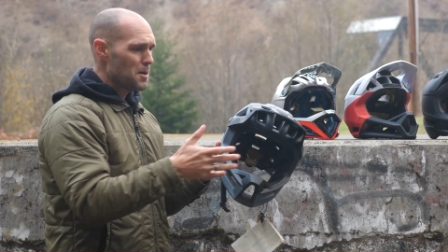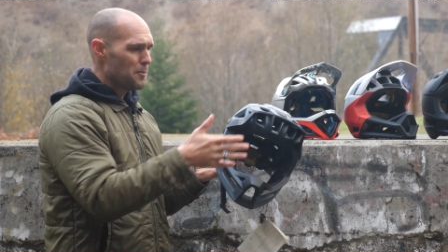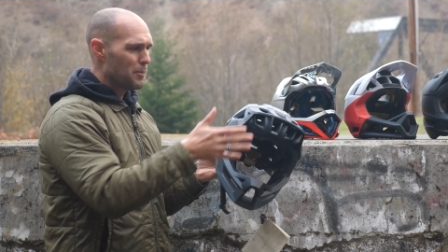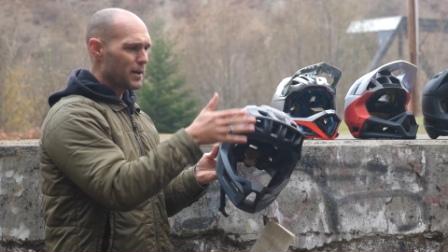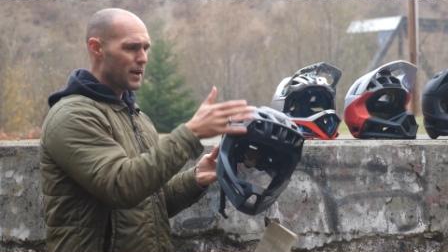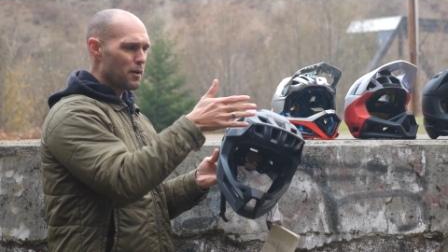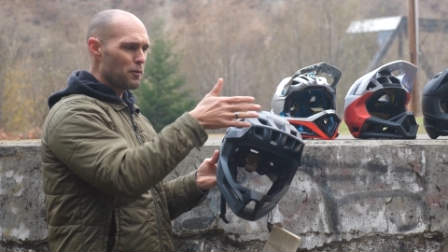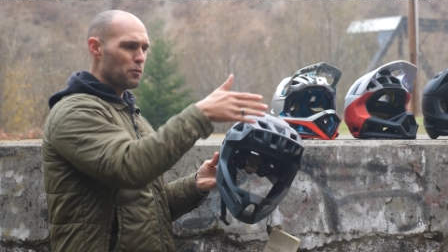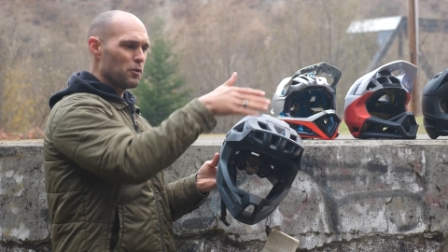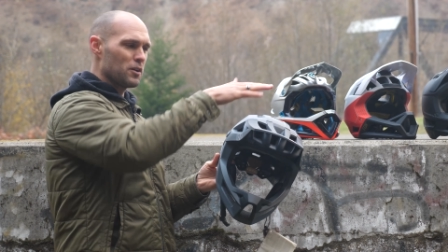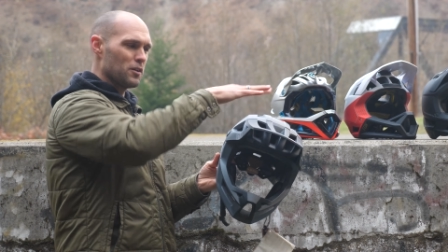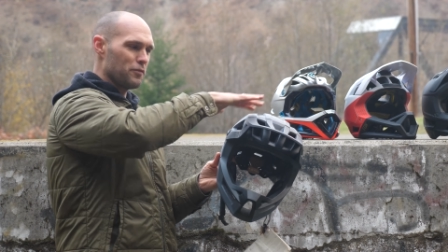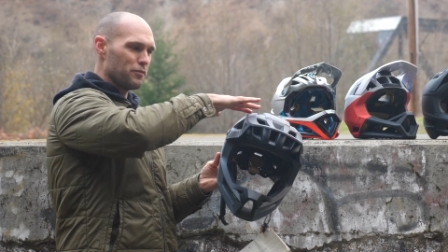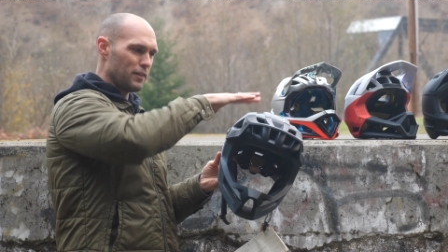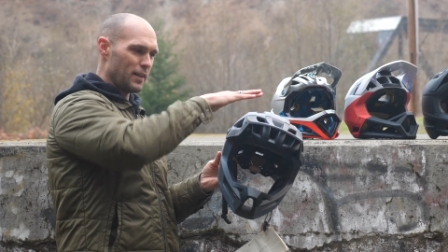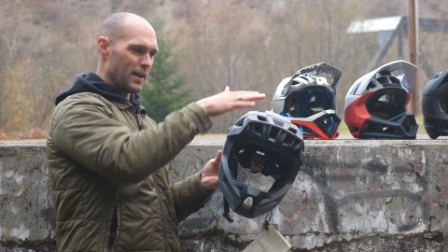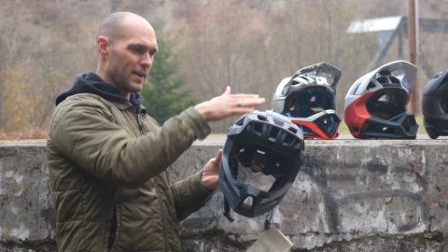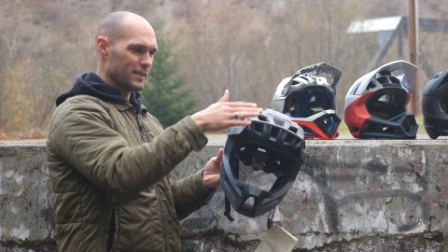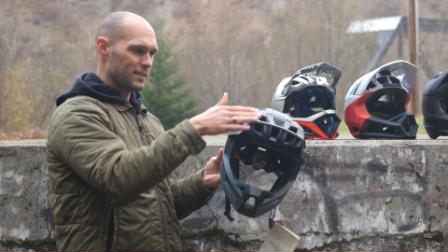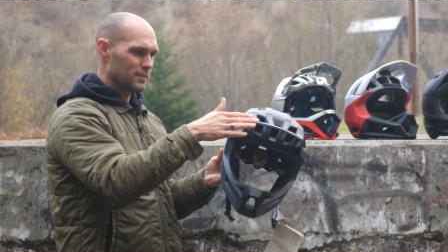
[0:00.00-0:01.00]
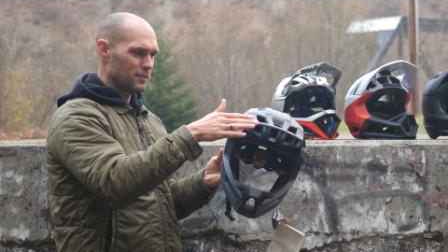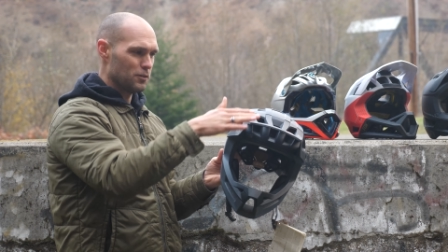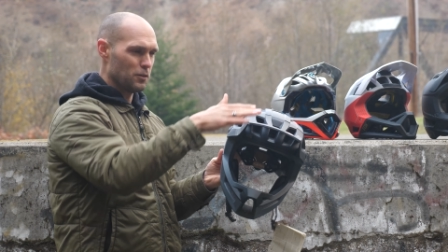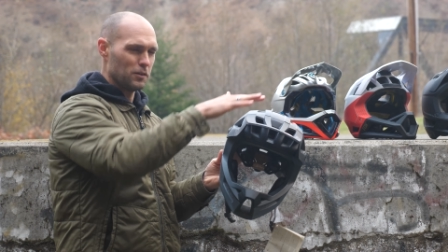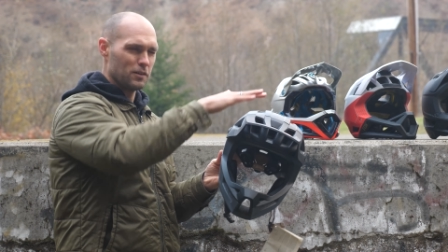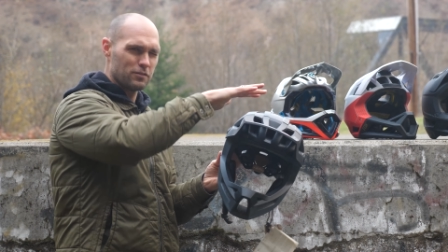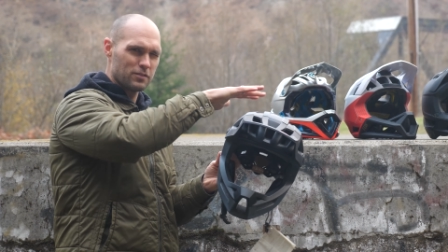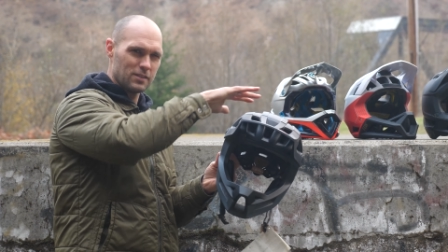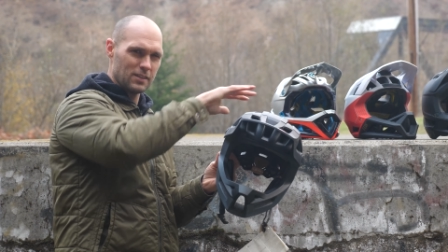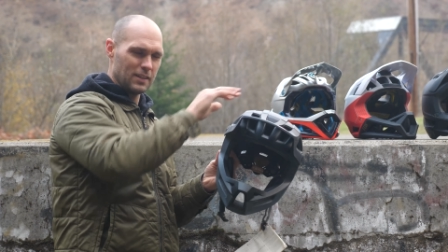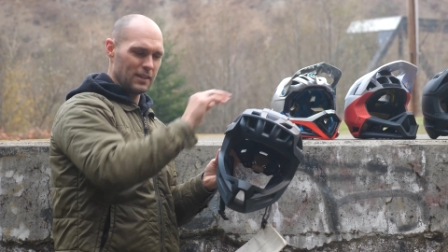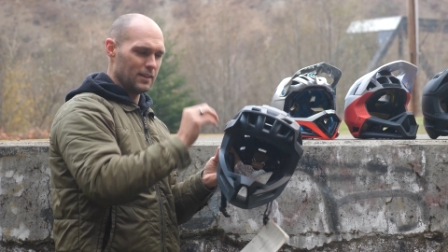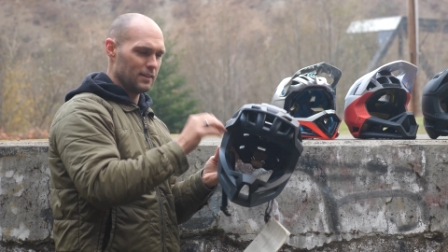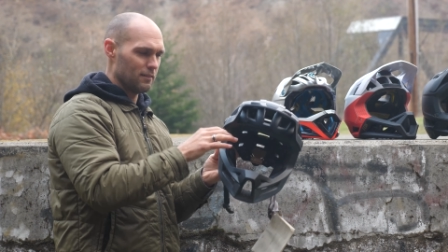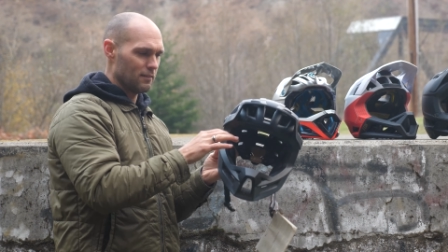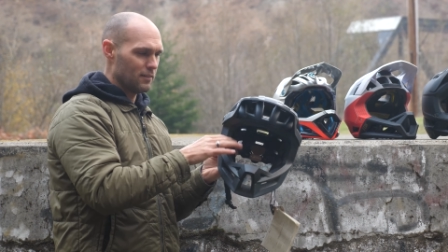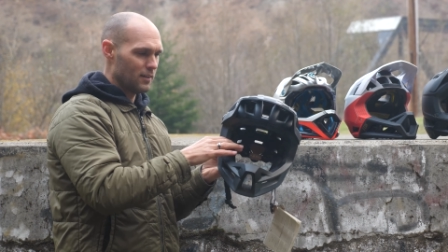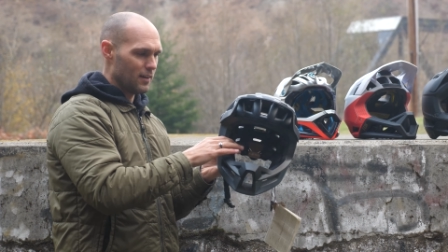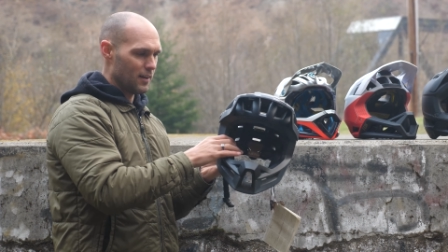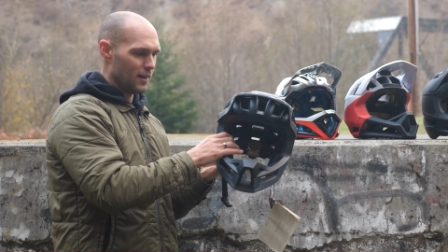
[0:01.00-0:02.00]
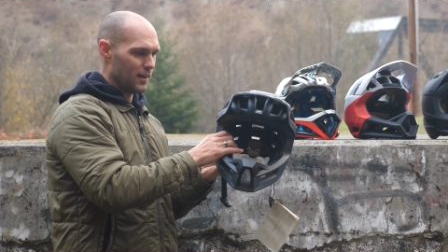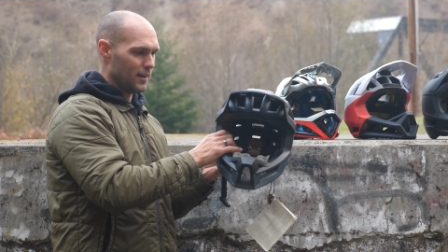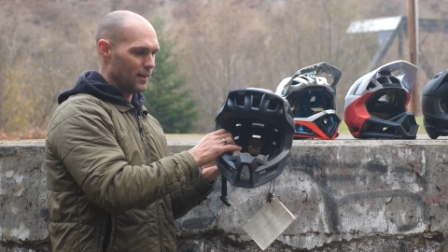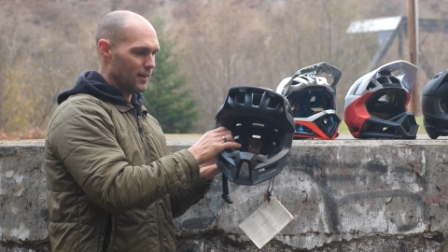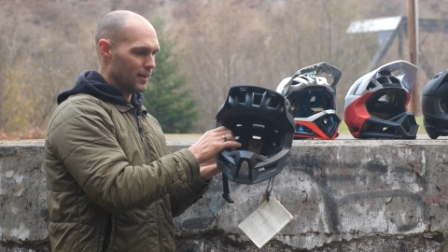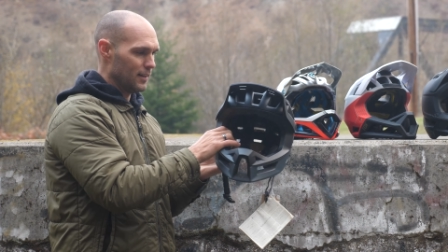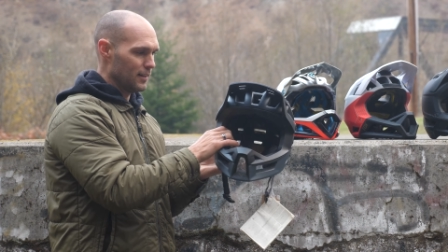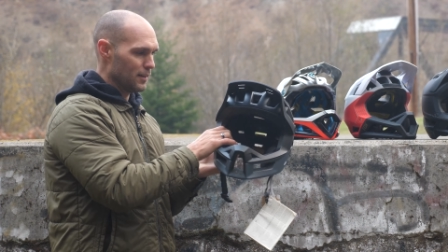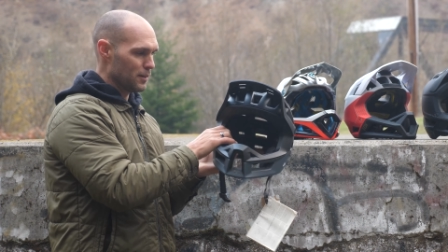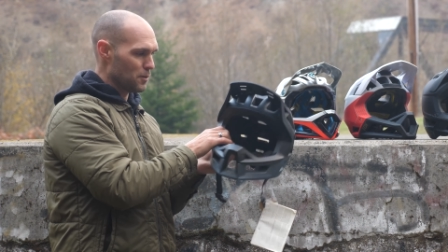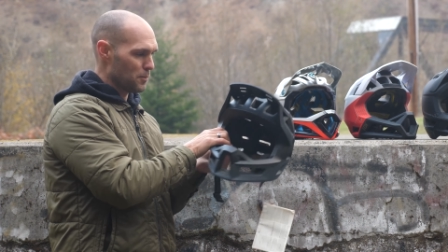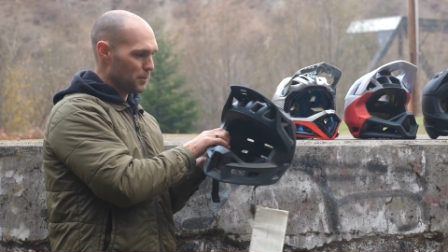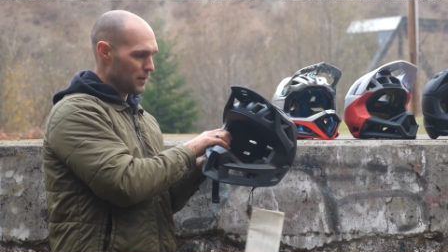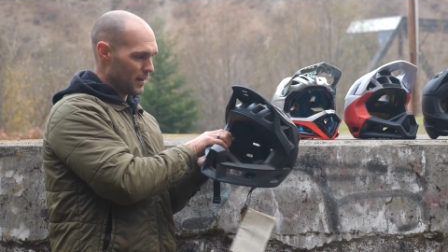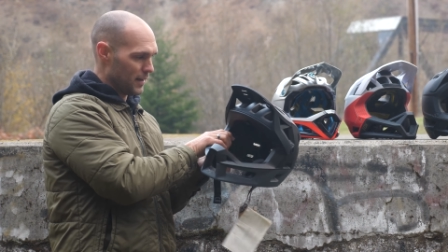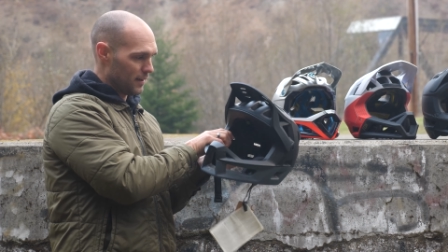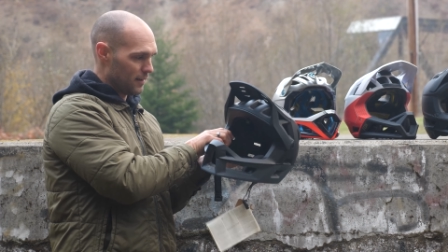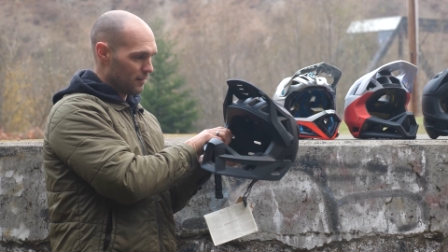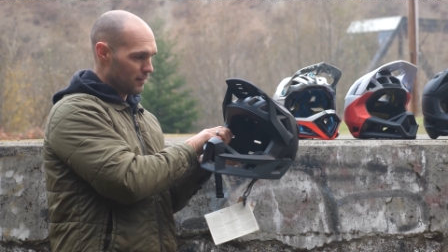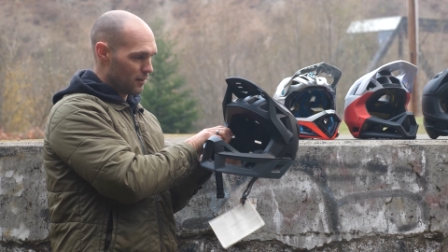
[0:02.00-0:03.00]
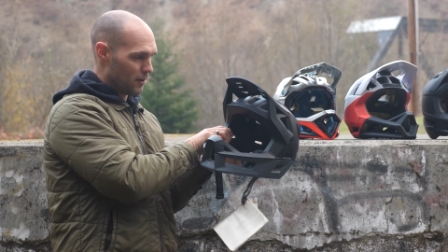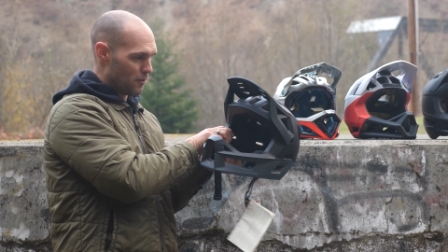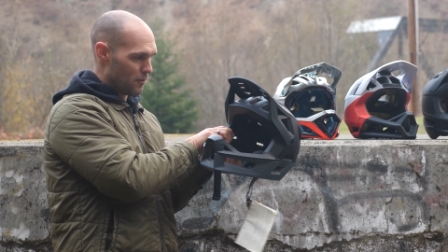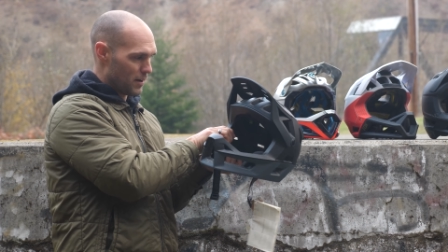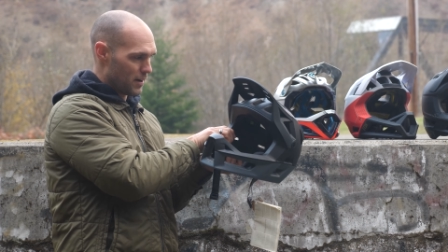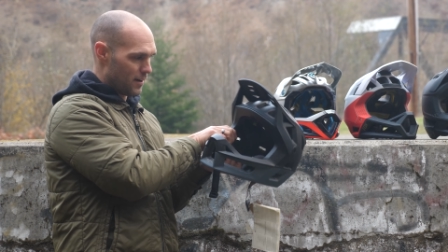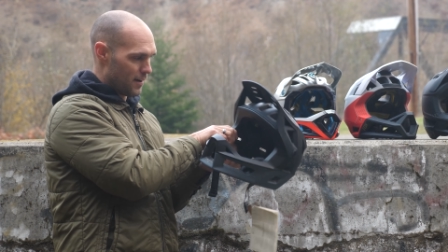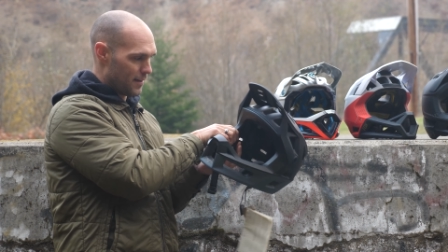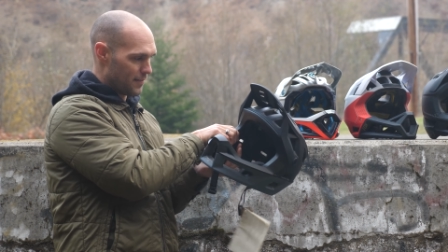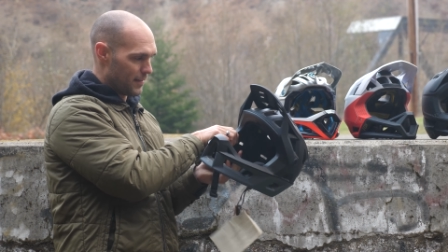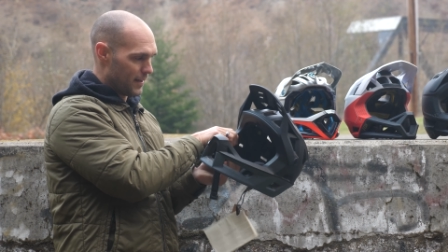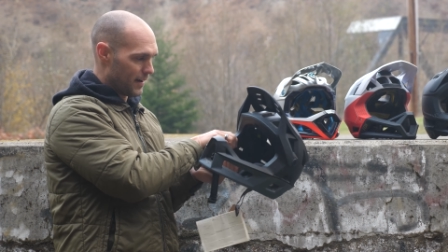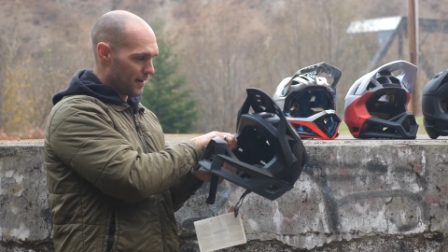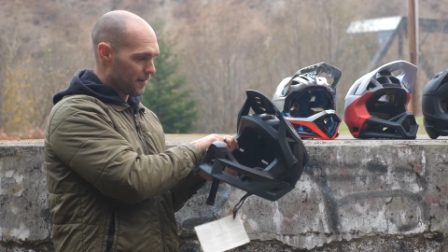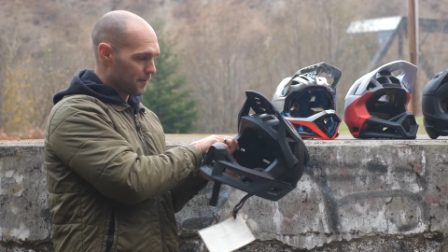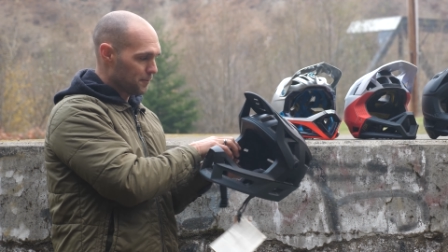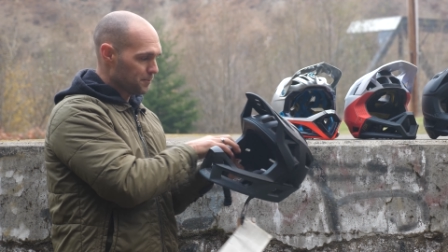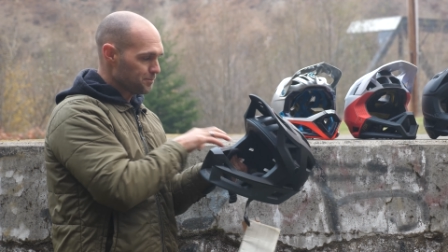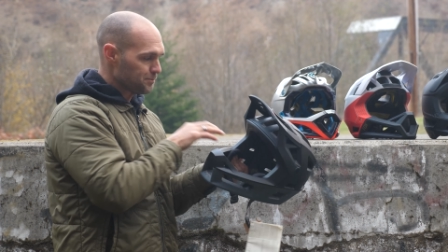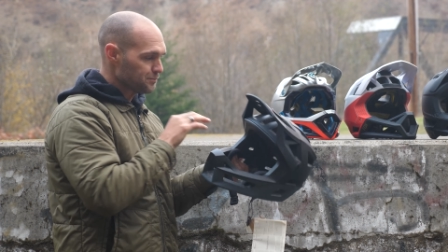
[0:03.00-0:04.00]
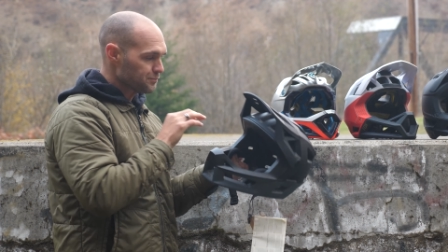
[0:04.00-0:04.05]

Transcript: but I would have liked to have seen uh, a little bit going on there.